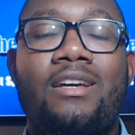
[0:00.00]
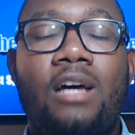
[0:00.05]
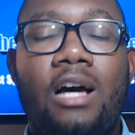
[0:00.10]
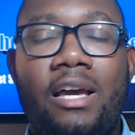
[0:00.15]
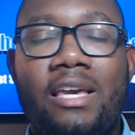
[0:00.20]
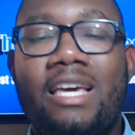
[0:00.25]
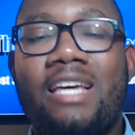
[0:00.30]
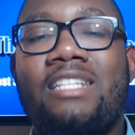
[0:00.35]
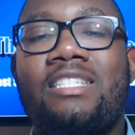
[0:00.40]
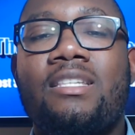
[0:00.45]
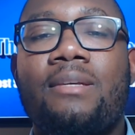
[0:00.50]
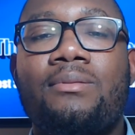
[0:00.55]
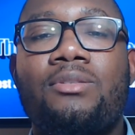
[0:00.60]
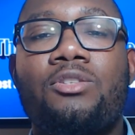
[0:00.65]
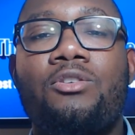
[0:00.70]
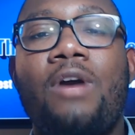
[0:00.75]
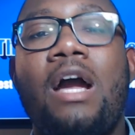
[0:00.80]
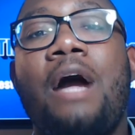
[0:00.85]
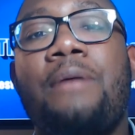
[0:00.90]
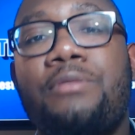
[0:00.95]
Again,
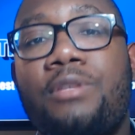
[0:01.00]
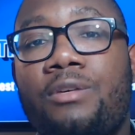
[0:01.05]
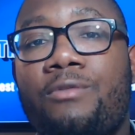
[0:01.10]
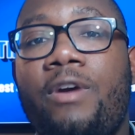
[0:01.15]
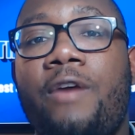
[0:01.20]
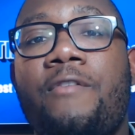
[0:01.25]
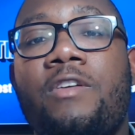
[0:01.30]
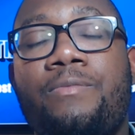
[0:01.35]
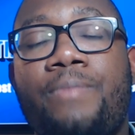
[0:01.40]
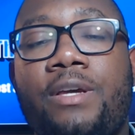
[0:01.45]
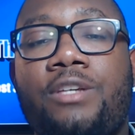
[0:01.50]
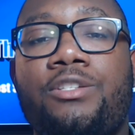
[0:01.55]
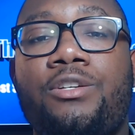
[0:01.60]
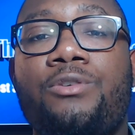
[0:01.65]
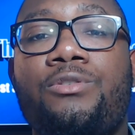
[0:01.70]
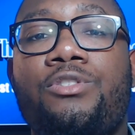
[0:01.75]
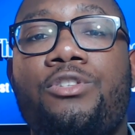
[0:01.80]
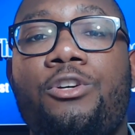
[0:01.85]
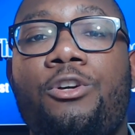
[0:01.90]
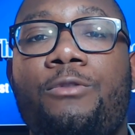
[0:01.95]
subscribe to the Raven Space
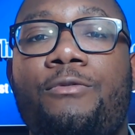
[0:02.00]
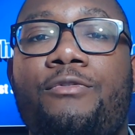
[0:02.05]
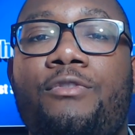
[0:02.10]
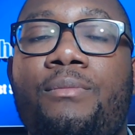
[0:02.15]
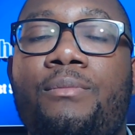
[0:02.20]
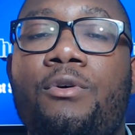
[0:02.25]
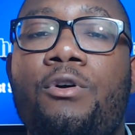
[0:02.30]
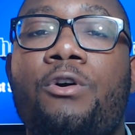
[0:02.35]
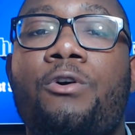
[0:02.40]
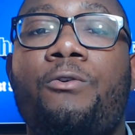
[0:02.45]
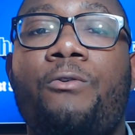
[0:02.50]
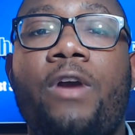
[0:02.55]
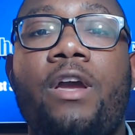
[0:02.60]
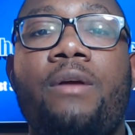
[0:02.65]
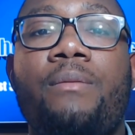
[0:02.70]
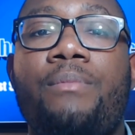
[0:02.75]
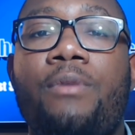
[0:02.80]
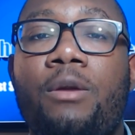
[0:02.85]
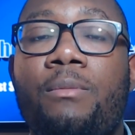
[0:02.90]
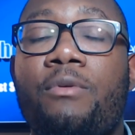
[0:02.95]
YouTube for more
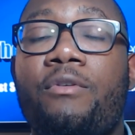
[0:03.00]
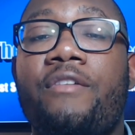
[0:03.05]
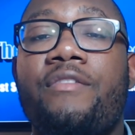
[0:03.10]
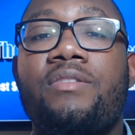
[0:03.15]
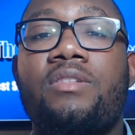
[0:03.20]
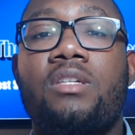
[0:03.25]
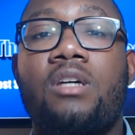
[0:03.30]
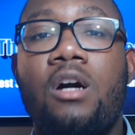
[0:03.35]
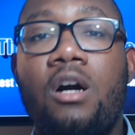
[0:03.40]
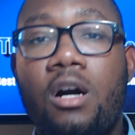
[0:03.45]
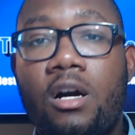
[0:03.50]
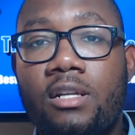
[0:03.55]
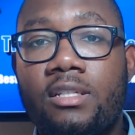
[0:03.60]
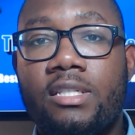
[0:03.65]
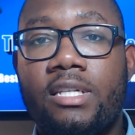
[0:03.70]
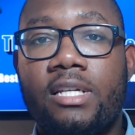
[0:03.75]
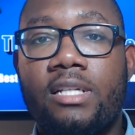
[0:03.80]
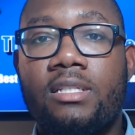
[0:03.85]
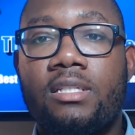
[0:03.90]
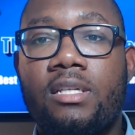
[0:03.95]
great Baltimore Ravens
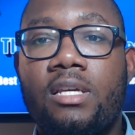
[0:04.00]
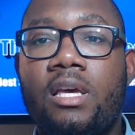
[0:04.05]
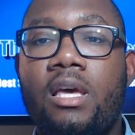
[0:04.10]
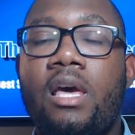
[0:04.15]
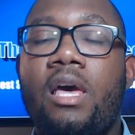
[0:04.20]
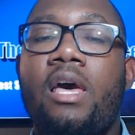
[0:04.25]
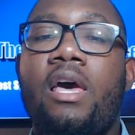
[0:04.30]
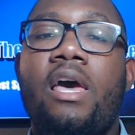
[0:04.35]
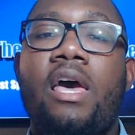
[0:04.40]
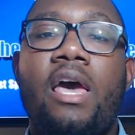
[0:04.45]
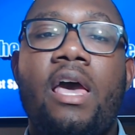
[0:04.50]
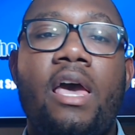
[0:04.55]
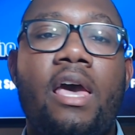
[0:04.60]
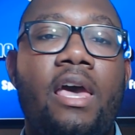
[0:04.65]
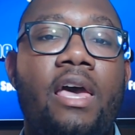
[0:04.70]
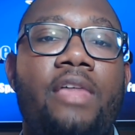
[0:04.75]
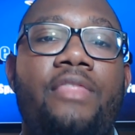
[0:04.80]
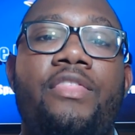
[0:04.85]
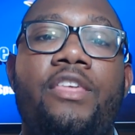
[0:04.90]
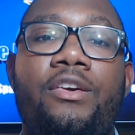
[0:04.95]
content.
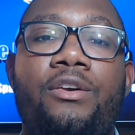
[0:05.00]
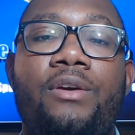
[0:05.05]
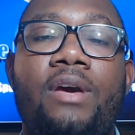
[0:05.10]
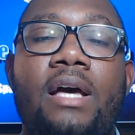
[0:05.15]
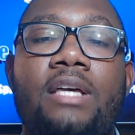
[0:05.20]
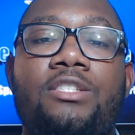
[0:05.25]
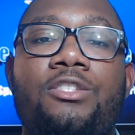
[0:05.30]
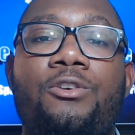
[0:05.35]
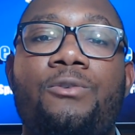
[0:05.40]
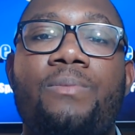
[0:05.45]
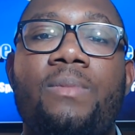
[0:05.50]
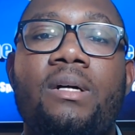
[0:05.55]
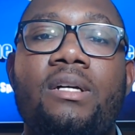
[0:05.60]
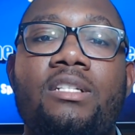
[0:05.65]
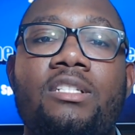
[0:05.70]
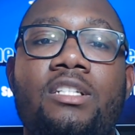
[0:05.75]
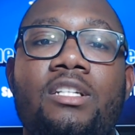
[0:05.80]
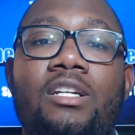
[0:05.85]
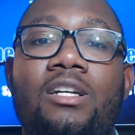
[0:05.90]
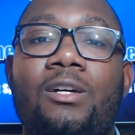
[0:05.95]
And thank you guys so
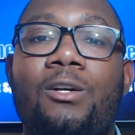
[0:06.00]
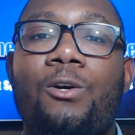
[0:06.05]
much.